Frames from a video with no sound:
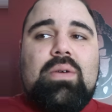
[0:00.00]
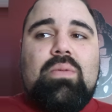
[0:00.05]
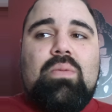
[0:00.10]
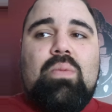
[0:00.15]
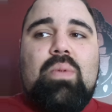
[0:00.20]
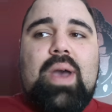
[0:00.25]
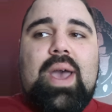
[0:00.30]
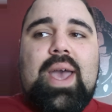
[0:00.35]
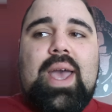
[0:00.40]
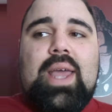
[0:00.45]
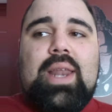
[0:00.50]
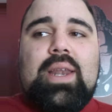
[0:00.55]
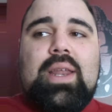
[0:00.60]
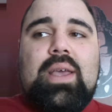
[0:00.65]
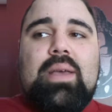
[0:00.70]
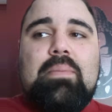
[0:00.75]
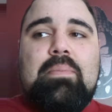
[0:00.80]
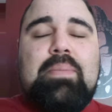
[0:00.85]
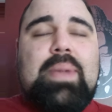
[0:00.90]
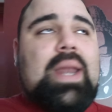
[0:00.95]
when
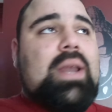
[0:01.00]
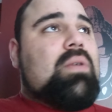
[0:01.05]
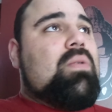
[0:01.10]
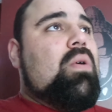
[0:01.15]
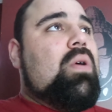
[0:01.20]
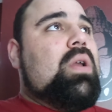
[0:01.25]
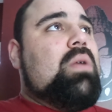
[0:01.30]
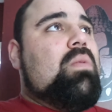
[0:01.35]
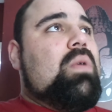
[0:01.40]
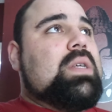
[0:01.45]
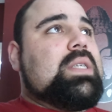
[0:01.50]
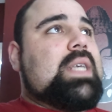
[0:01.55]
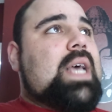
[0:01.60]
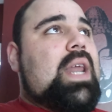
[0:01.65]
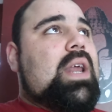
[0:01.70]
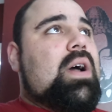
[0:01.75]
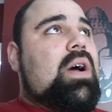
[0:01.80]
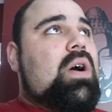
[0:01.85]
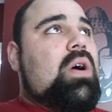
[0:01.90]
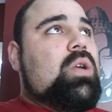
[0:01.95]
Bitcoin was
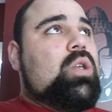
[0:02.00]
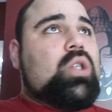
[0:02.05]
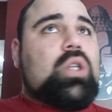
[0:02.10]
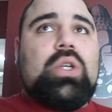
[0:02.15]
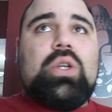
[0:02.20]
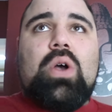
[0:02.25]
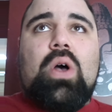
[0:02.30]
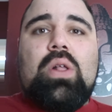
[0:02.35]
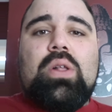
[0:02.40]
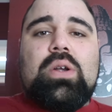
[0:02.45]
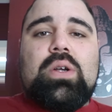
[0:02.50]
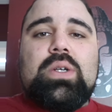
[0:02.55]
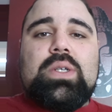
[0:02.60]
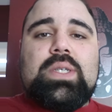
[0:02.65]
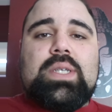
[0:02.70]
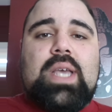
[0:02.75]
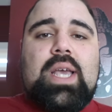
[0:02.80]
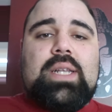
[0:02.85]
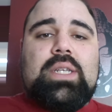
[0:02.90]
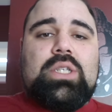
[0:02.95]
at
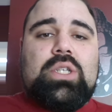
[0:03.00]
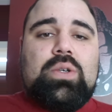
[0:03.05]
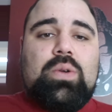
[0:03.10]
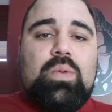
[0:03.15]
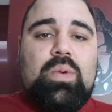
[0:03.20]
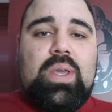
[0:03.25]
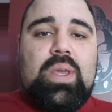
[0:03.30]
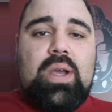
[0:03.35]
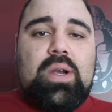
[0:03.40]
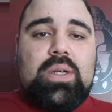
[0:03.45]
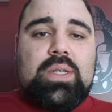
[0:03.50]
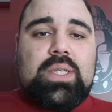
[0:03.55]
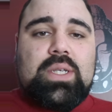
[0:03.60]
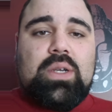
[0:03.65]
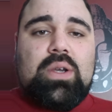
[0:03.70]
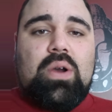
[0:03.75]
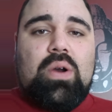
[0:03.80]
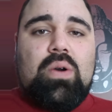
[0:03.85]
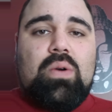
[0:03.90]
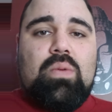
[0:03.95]
$100 and 2 years
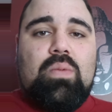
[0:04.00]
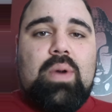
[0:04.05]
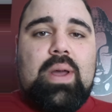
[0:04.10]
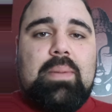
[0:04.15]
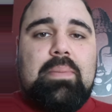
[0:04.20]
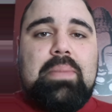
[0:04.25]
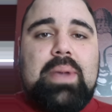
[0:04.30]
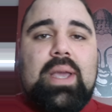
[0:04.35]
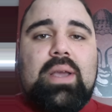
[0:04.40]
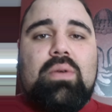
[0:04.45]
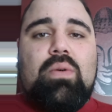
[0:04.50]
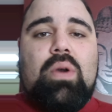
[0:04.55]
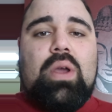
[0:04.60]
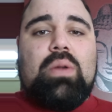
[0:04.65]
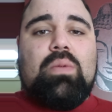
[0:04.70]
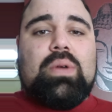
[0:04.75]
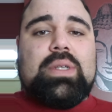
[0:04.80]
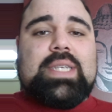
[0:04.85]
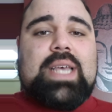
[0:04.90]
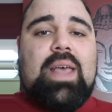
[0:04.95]
ago when
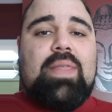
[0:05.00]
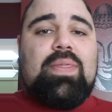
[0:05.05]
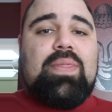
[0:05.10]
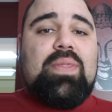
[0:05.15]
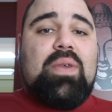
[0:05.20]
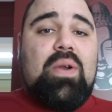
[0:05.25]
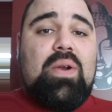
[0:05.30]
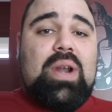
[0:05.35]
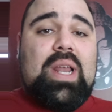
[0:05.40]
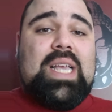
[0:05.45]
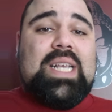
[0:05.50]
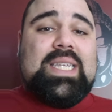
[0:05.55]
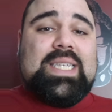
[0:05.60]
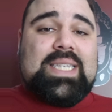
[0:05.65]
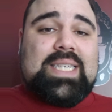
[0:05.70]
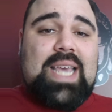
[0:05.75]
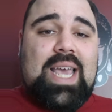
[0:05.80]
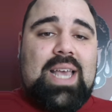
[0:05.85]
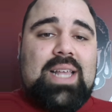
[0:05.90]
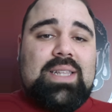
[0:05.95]
Bitcoin was at 30
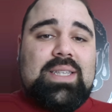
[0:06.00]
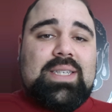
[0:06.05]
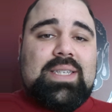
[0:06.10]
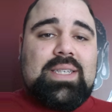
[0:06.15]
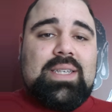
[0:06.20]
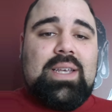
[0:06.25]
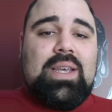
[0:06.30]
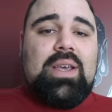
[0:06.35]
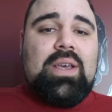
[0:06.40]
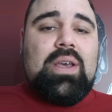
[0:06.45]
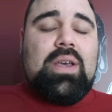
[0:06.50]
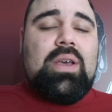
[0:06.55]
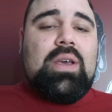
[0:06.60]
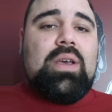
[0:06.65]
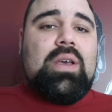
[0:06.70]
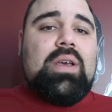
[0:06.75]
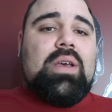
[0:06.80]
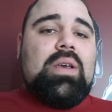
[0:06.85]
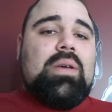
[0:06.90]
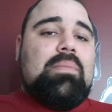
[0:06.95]
cents,
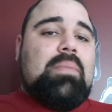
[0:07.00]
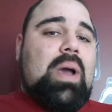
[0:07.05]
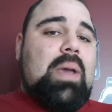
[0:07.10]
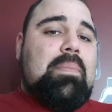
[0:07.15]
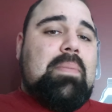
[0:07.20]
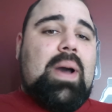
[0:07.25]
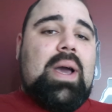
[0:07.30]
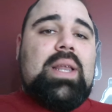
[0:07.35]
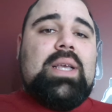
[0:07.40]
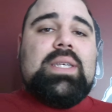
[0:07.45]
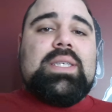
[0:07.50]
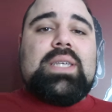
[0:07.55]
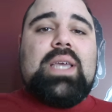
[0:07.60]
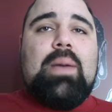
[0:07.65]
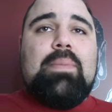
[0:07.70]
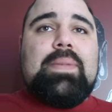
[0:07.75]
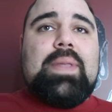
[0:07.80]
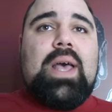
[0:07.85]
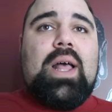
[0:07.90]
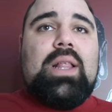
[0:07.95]
my buddies
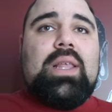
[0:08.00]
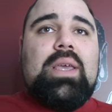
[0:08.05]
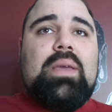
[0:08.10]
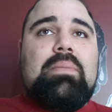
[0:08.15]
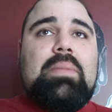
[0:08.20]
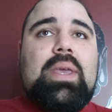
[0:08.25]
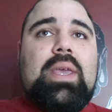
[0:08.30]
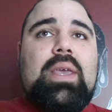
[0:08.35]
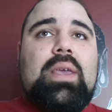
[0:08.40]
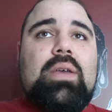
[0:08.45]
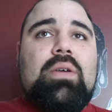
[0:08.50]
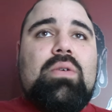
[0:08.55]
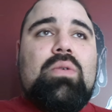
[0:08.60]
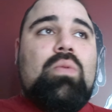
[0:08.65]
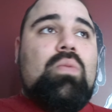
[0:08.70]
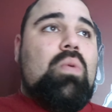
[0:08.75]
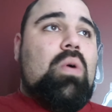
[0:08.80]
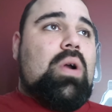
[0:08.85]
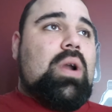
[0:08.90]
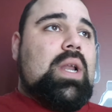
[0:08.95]
kept telling me who
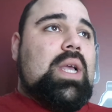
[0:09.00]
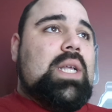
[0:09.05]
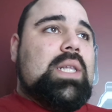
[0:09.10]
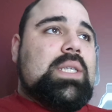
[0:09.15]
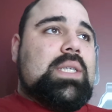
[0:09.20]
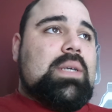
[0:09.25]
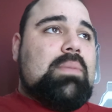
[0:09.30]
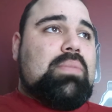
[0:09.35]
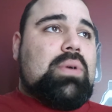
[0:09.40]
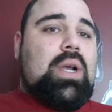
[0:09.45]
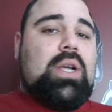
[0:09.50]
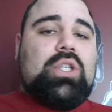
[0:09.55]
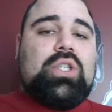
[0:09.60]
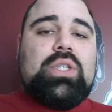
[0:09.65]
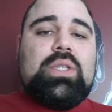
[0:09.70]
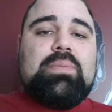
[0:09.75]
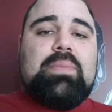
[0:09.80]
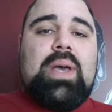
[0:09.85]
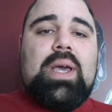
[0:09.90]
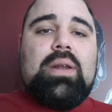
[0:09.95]
weren't into
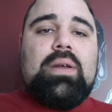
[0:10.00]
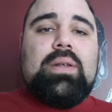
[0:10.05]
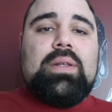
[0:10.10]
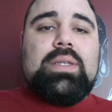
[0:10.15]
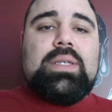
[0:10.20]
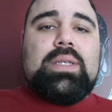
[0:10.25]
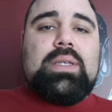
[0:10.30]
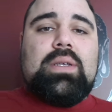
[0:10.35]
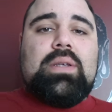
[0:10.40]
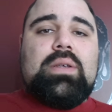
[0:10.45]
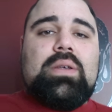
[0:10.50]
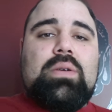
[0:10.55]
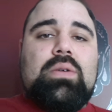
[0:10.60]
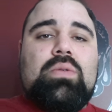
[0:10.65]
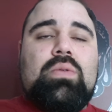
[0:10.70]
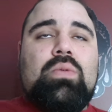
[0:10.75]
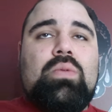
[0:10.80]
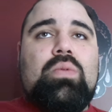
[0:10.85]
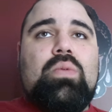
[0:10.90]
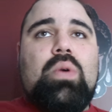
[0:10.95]
precious metals,
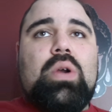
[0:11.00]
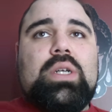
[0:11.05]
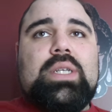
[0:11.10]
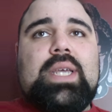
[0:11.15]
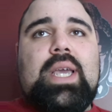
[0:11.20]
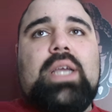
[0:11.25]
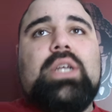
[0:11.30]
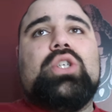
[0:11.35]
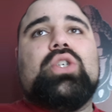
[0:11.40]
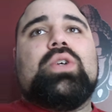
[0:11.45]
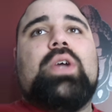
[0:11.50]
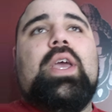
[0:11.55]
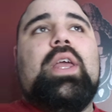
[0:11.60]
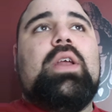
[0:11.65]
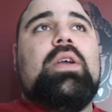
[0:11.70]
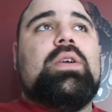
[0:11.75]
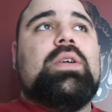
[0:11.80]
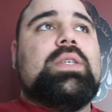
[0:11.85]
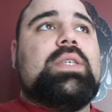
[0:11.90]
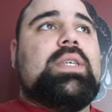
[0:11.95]
who were day
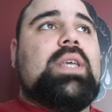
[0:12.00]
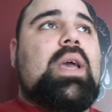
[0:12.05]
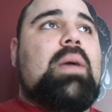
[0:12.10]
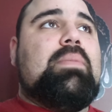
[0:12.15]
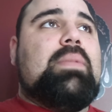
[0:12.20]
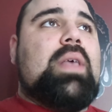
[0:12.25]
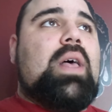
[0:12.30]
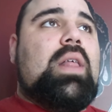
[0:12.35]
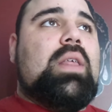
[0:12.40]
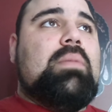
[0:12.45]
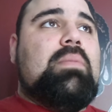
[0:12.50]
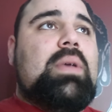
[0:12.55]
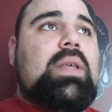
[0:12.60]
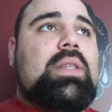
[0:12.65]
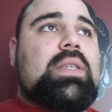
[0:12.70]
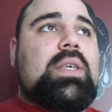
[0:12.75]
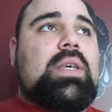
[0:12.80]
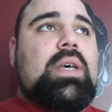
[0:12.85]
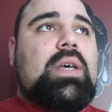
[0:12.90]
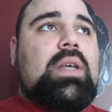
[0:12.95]
traders, kept telling me
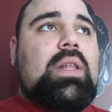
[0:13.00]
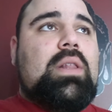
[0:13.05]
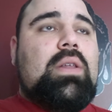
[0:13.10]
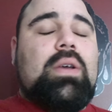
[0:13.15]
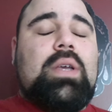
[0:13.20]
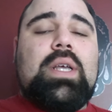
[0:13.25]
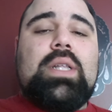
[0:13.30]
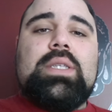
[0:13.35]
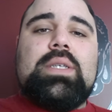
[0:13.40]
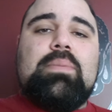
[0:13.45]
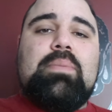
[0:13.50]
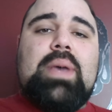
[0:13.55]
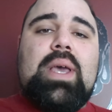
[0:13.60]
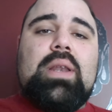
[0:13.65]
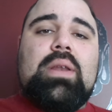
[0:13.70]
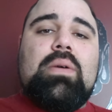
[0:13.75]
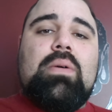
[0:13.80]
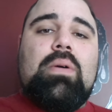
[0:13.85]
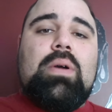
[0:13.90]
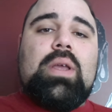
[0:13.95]
to look into
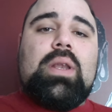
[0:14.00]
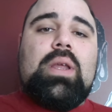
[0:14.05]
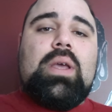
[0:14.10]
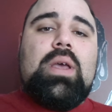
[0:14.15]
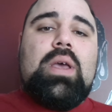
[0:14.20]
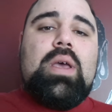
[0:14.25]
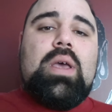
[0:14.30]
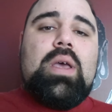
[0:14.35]
Bitcoin.